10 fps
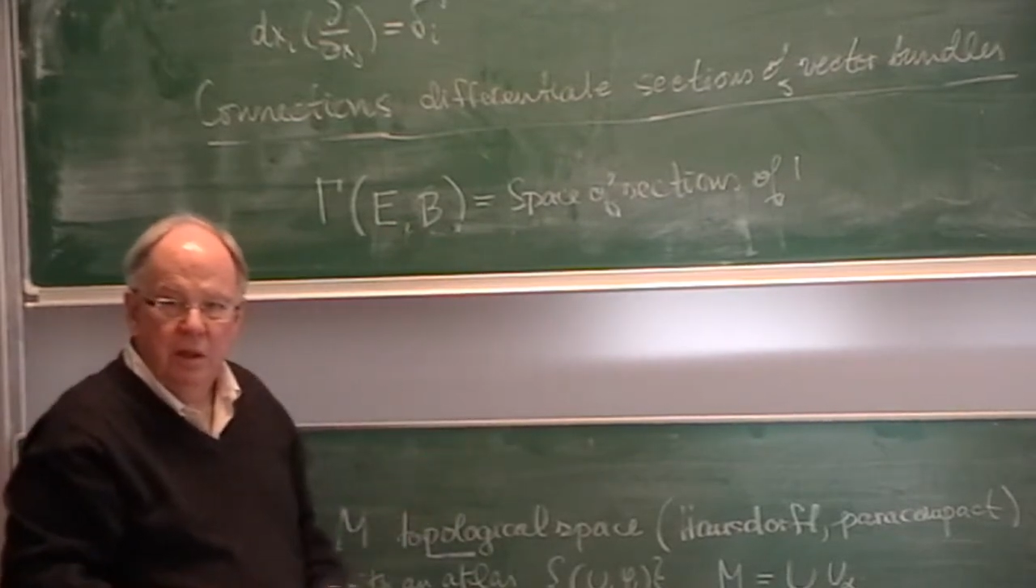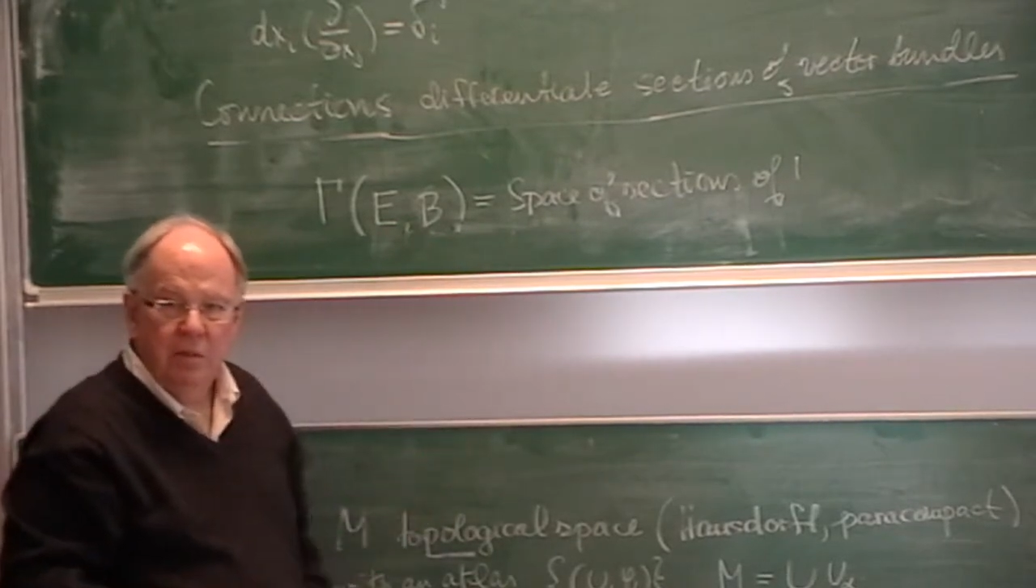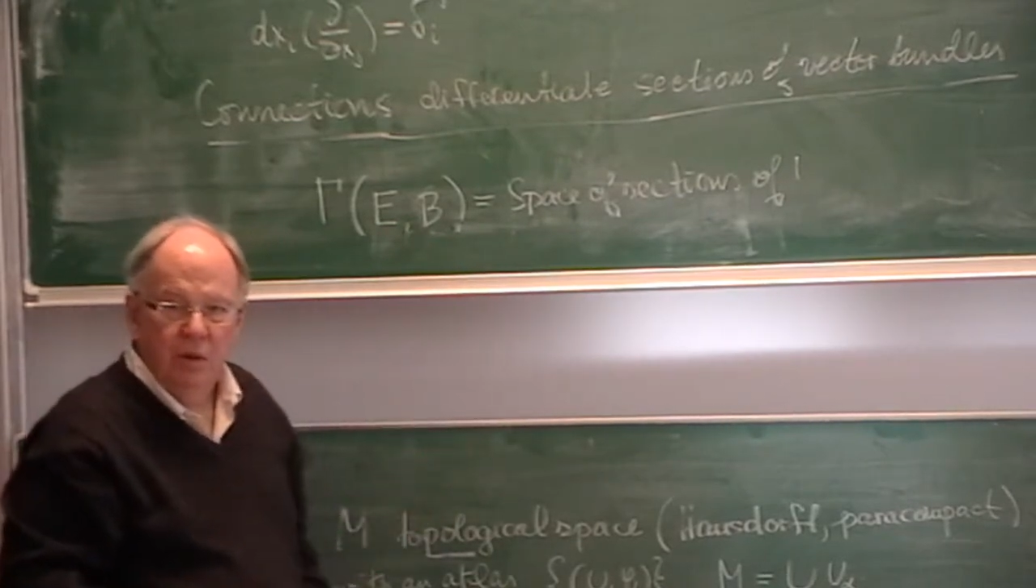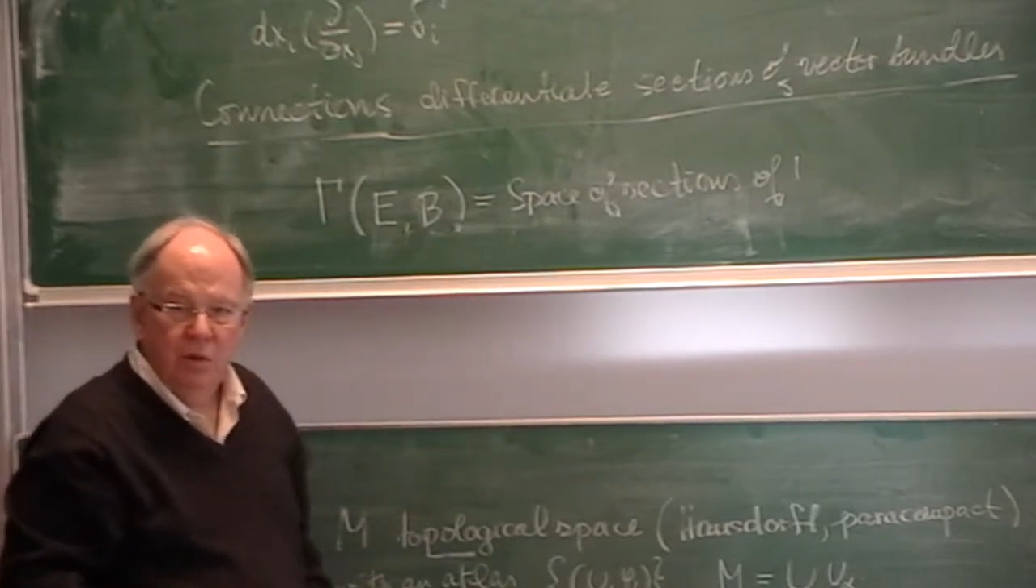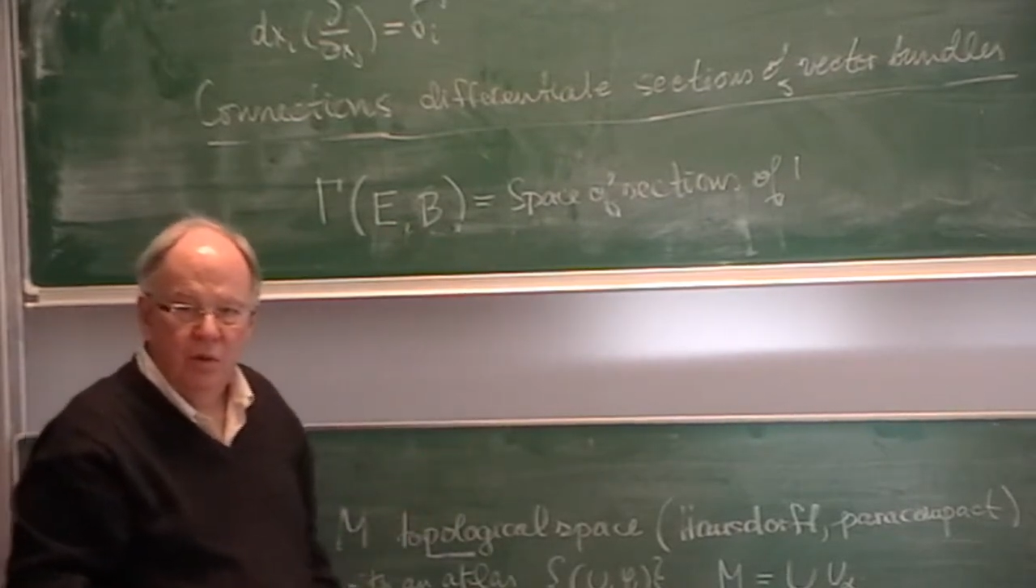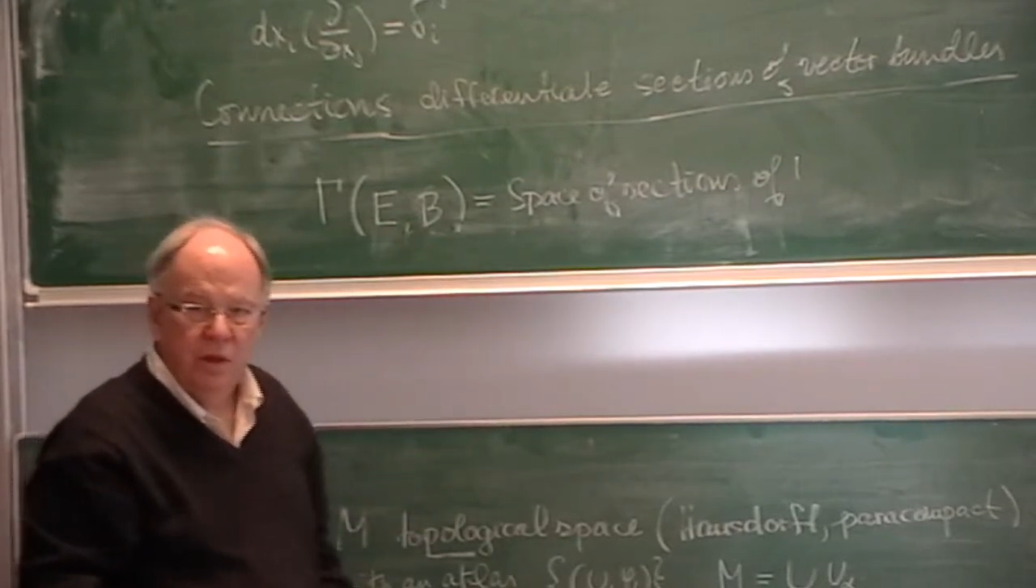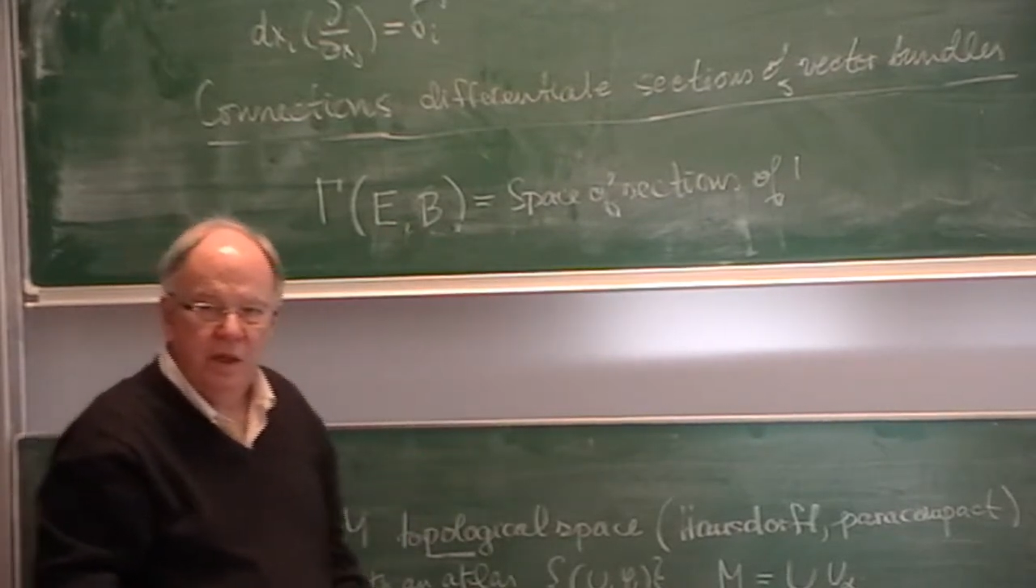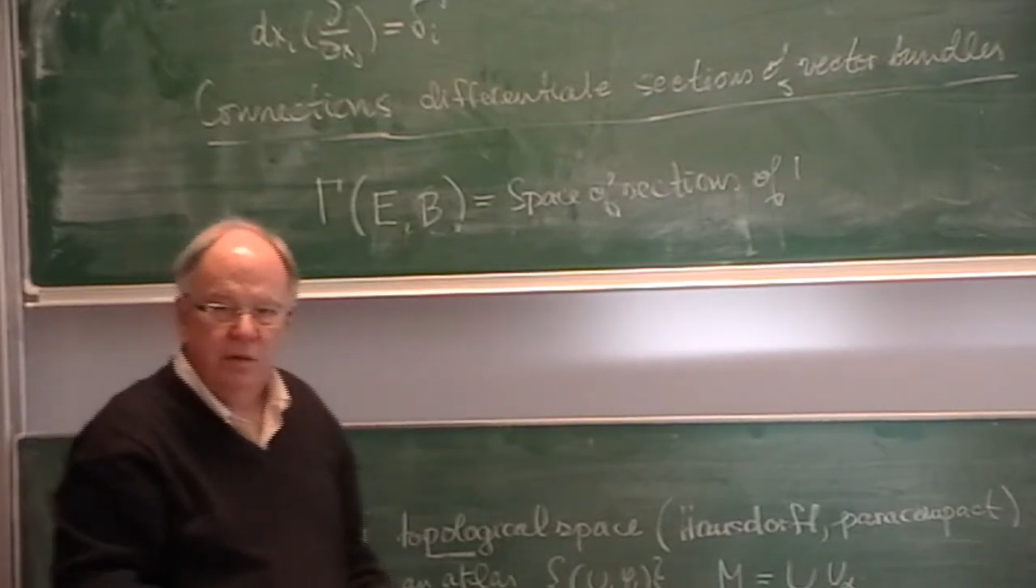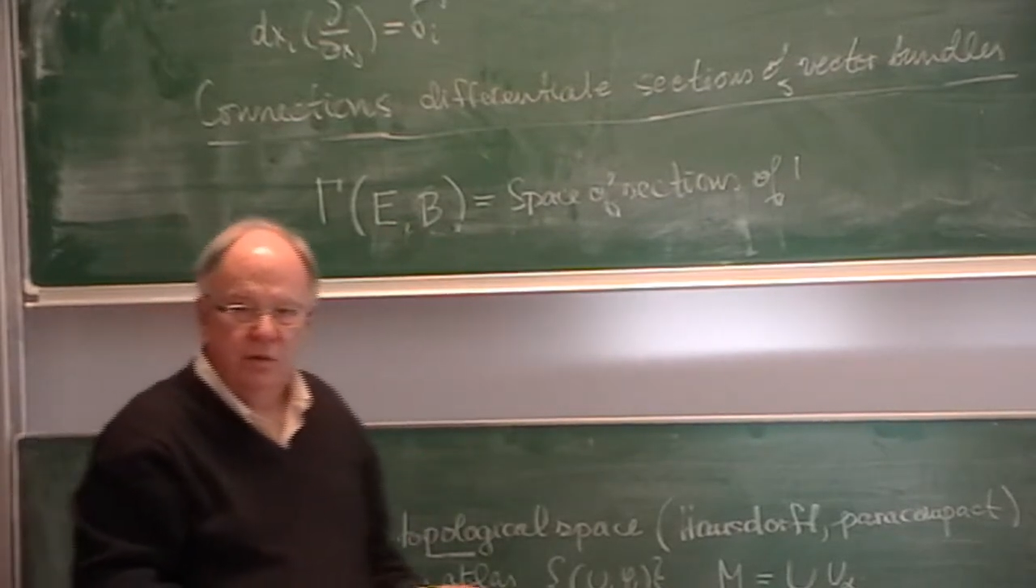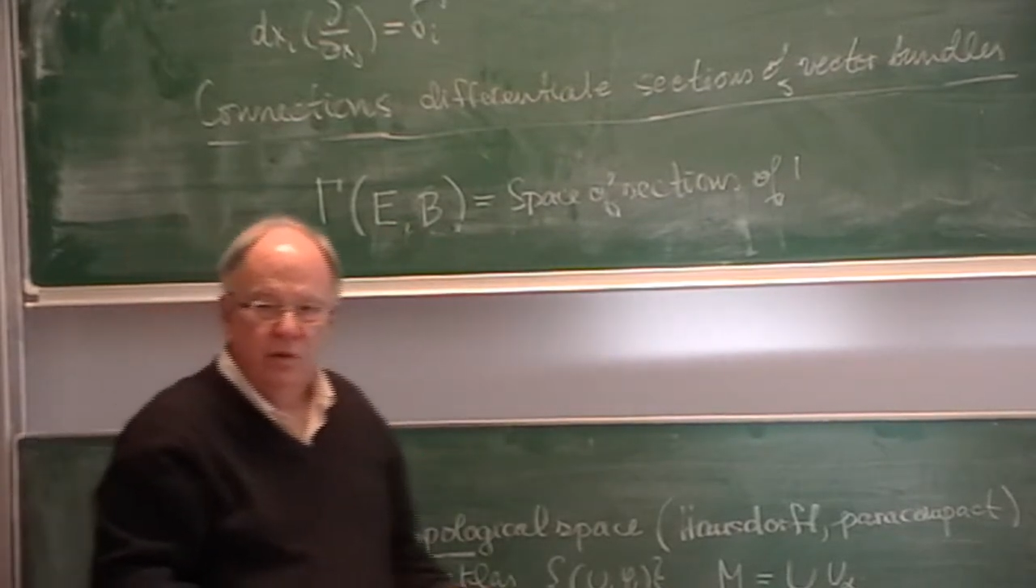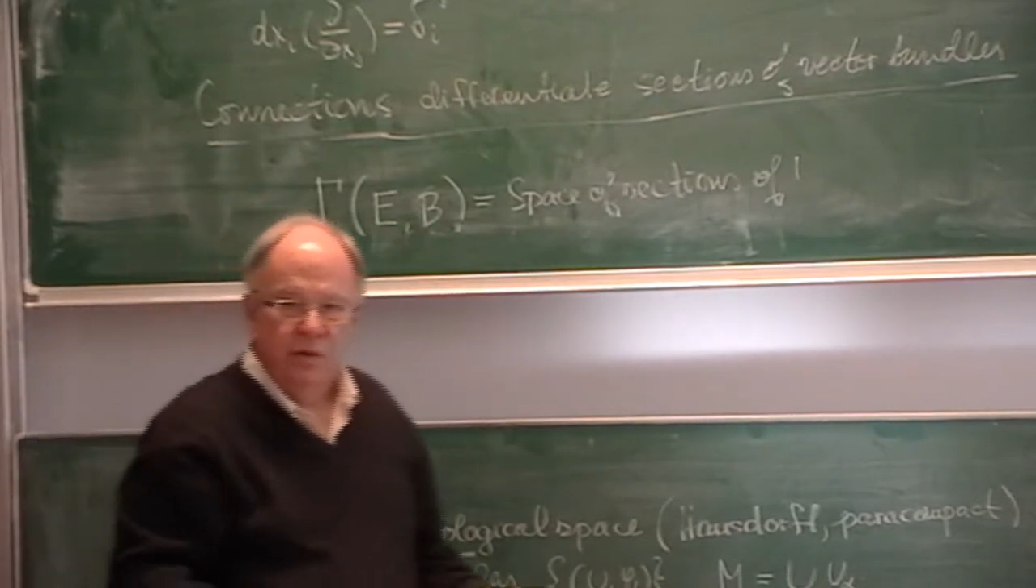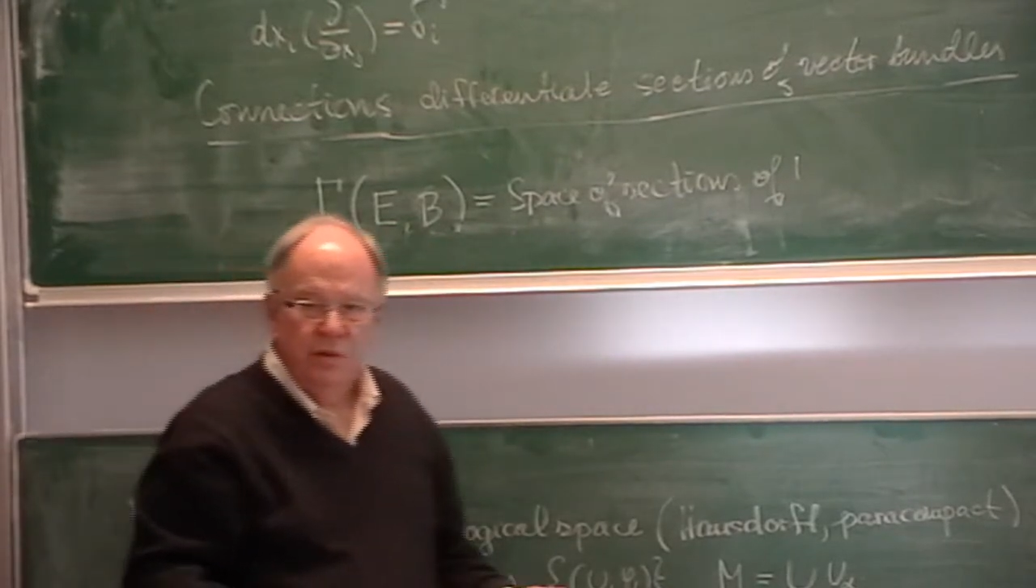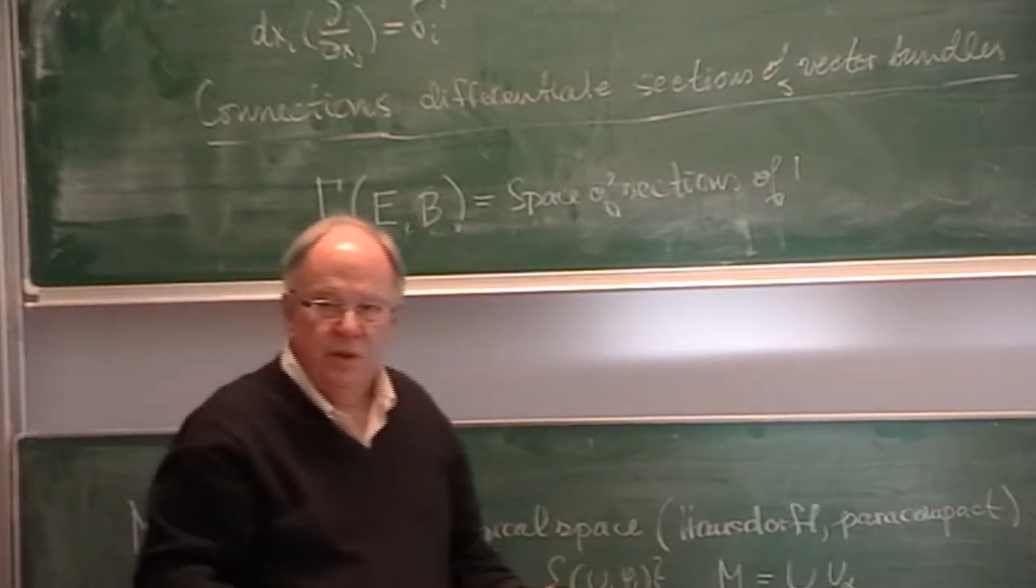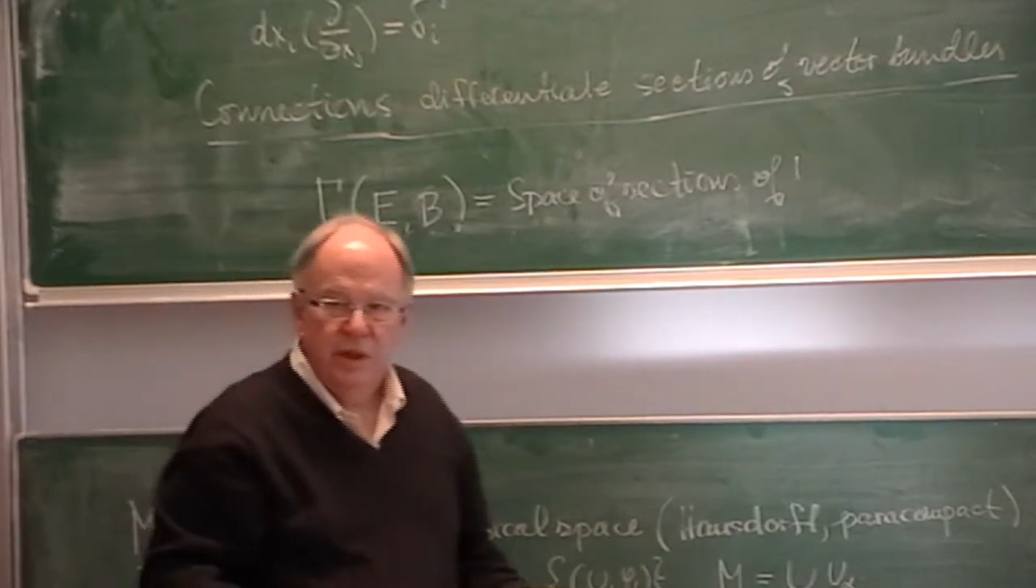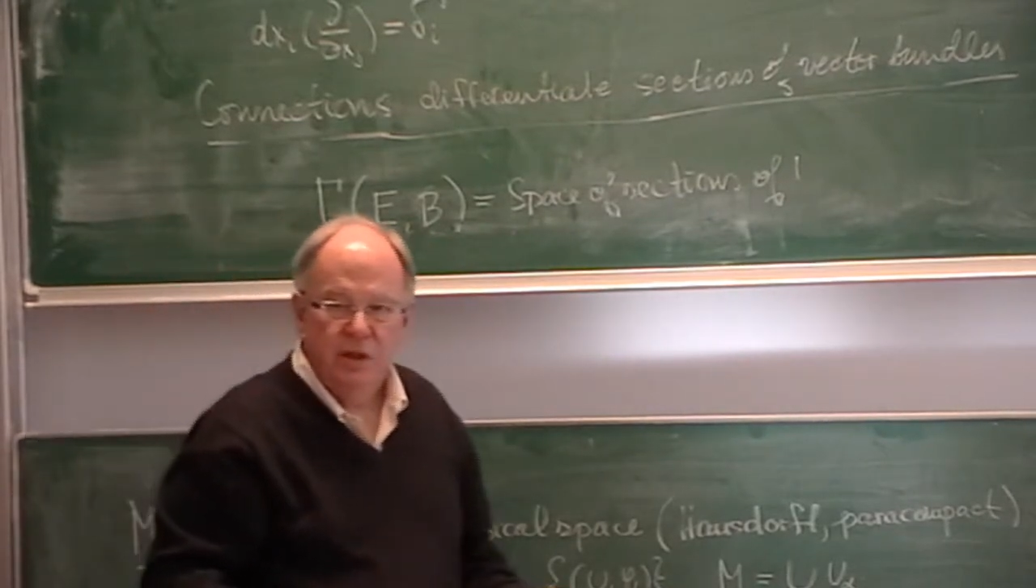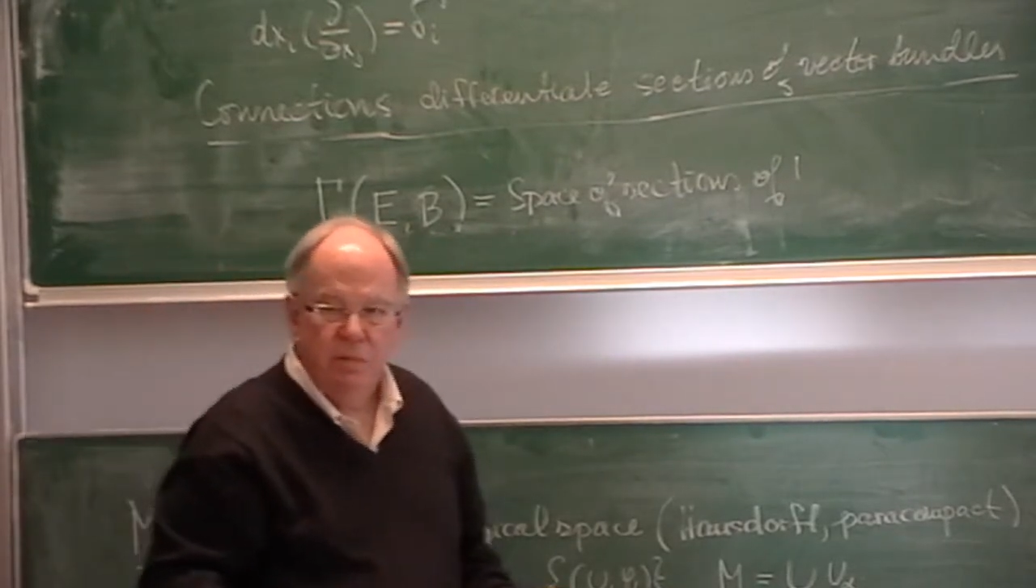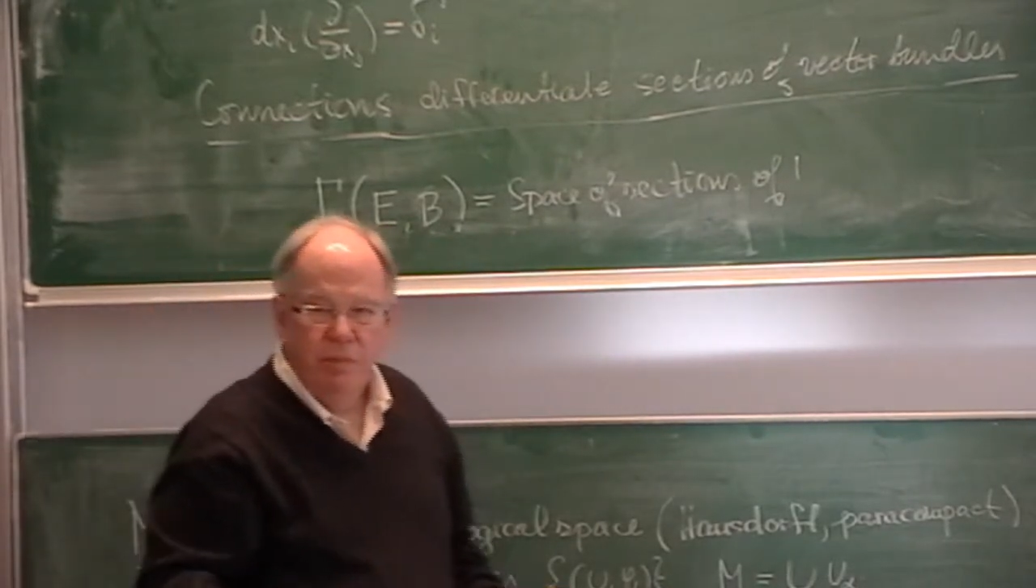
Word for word: I'm old, I use old notation.